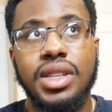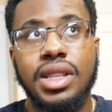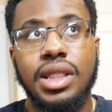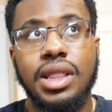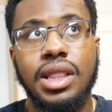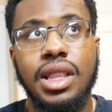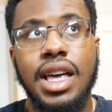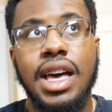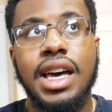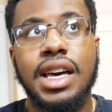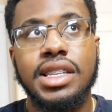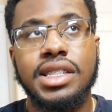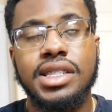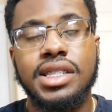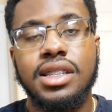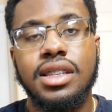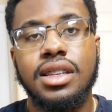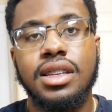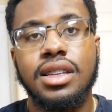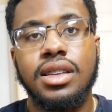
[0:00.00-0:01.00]

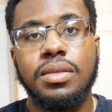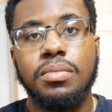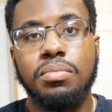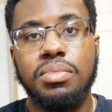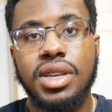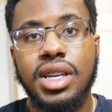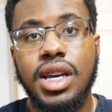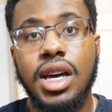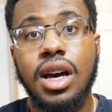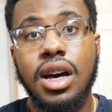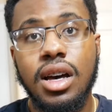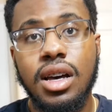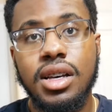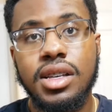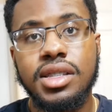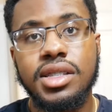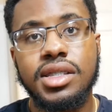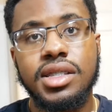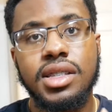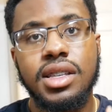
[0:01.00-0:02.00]
last
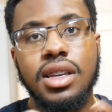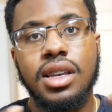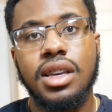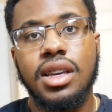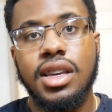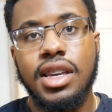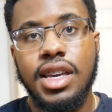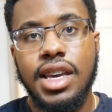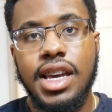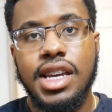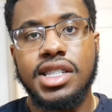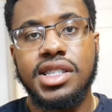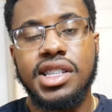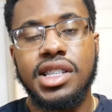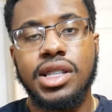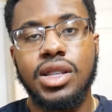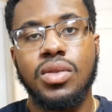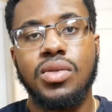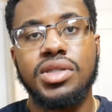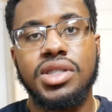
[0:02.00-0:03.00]
because it has the
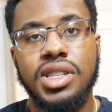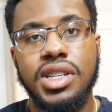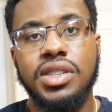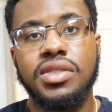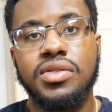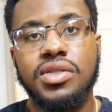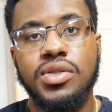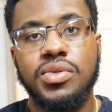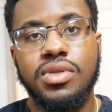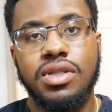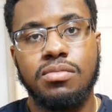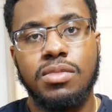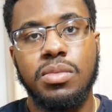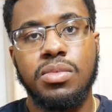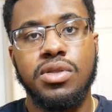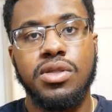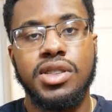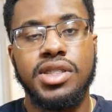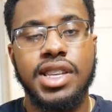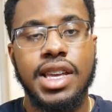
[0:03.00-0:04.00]
lowest interest rate. Remember,
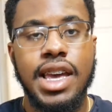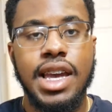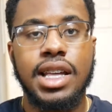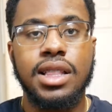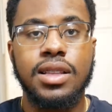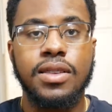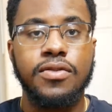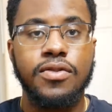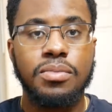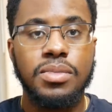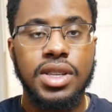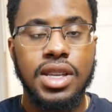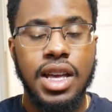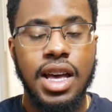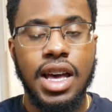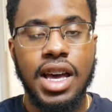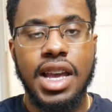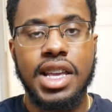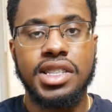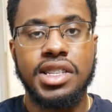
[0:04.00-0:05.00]
you're tackling from the
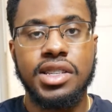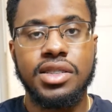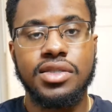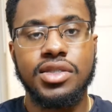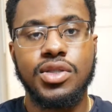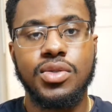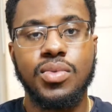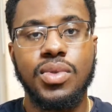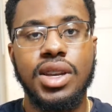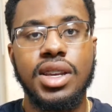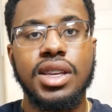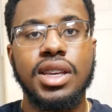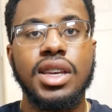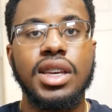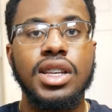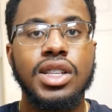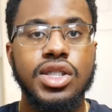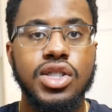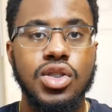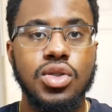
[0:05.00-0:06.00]
highest interest rate
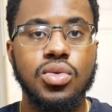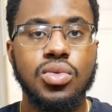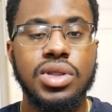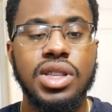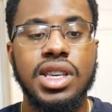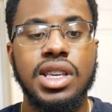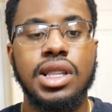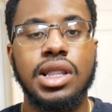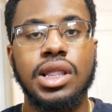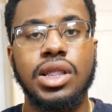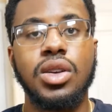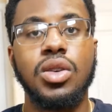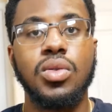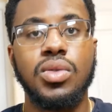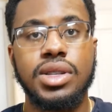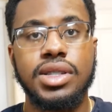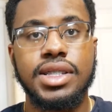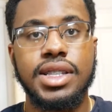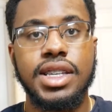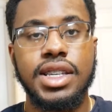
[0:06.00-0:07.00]
to the
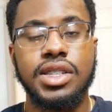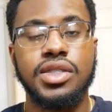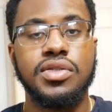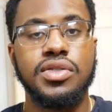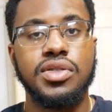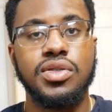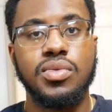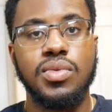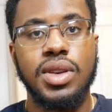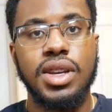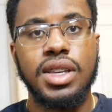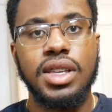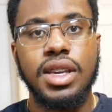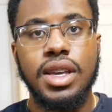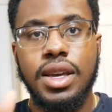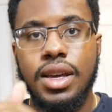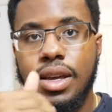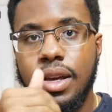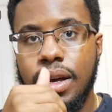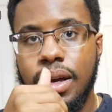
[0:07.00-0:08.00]
lowest interest rate,
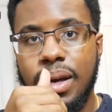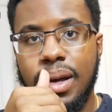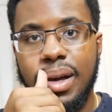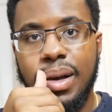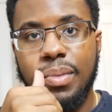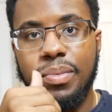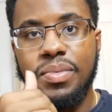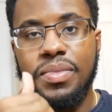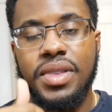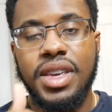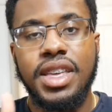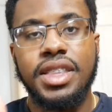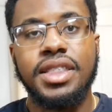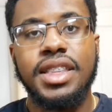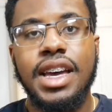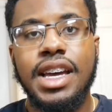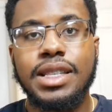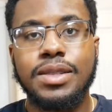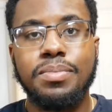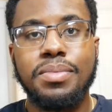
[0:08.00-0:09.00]
and
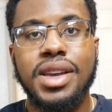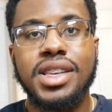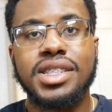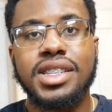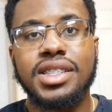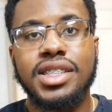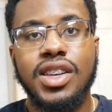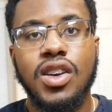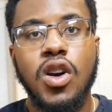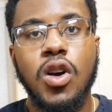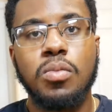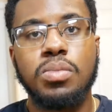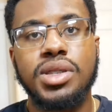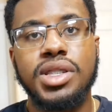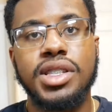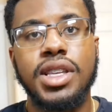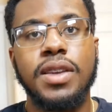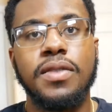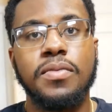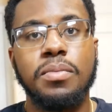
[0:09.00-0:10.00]
that's basically to help
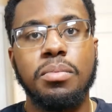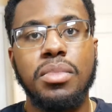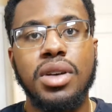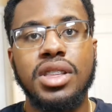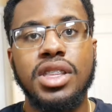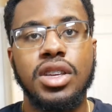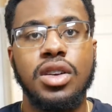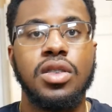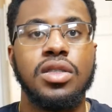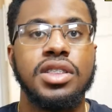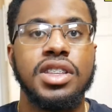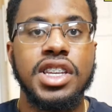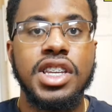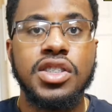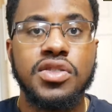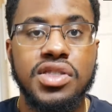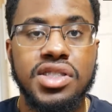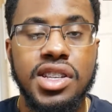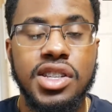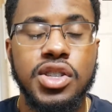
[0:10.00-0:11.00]
save money on
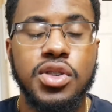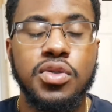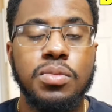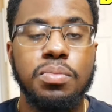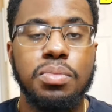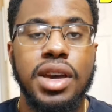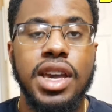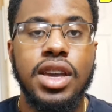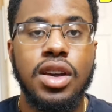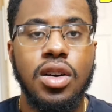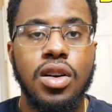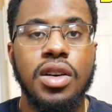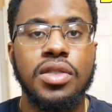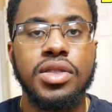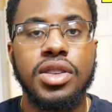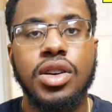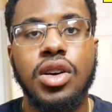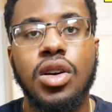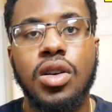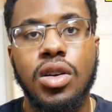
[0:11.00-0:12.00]
interest that pay on
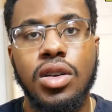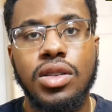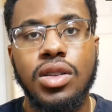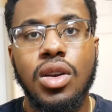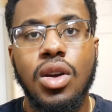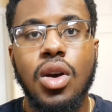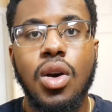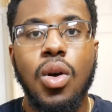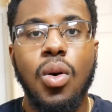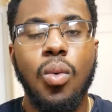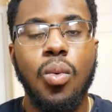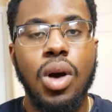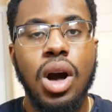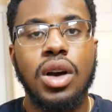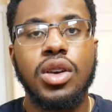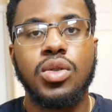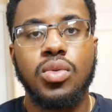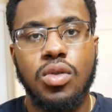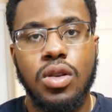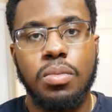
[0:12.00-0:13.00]
the card while
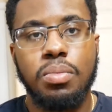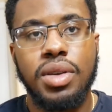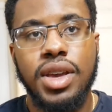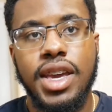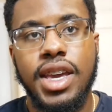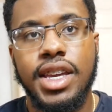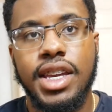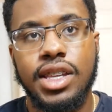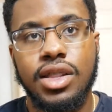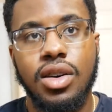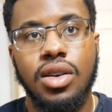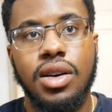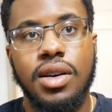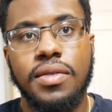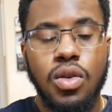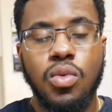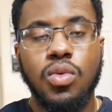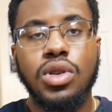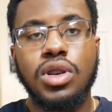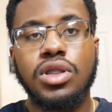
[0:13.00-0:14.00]
you are paying it off.
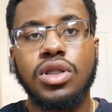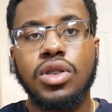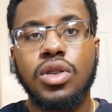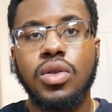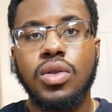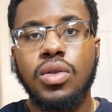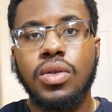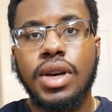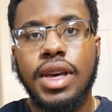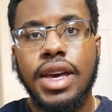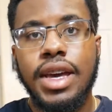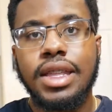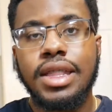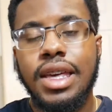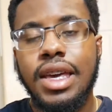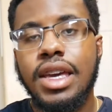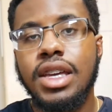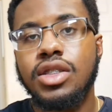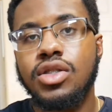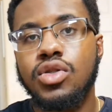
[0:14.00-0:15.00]
We're gonna go ahead
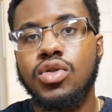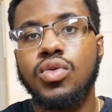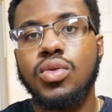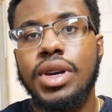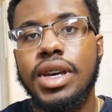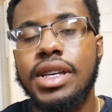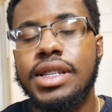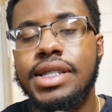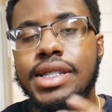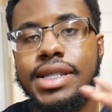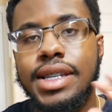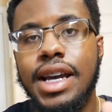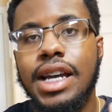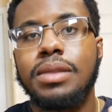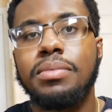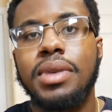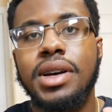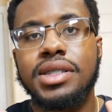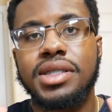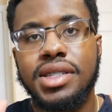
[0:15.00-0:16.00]
and do a
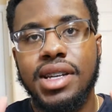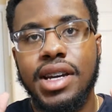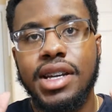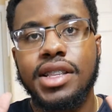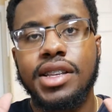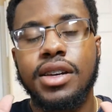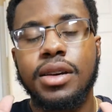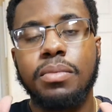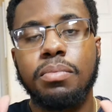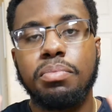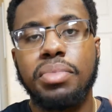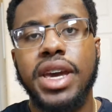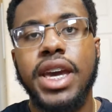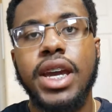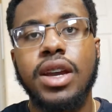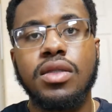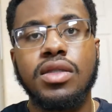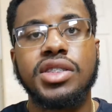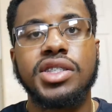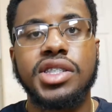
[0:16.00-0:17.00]
side-by-side
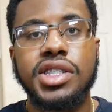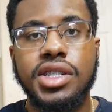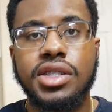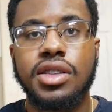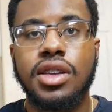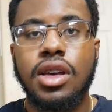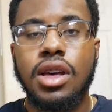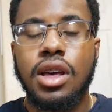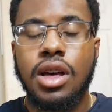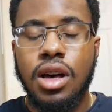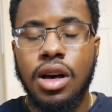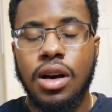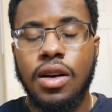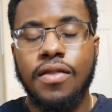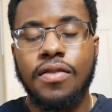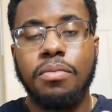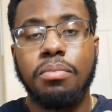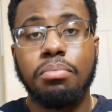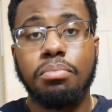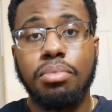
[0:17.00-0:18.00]
comparison
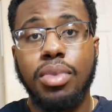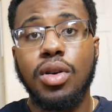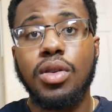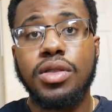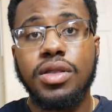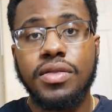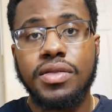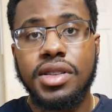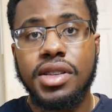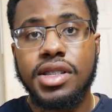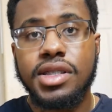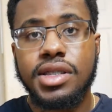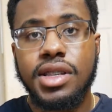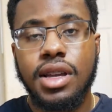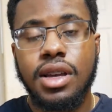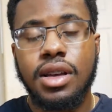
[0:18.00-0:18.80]
of both of these